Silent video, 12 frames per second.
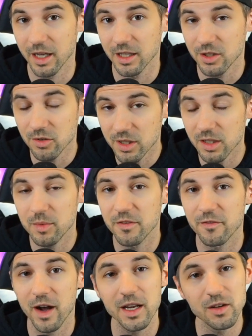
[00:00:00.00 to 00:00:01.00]
and you need to be
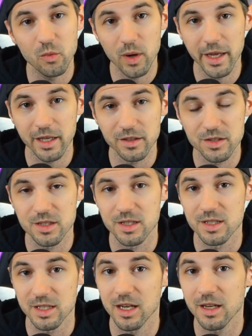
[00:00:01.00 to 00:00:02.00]
finding ways to
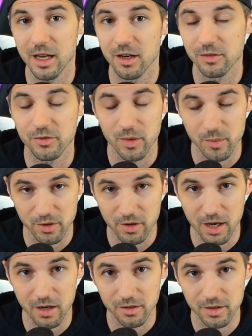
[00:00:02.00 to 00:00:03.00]
stand out from the
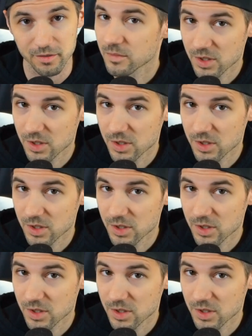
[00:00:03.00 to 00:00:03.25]
crowd.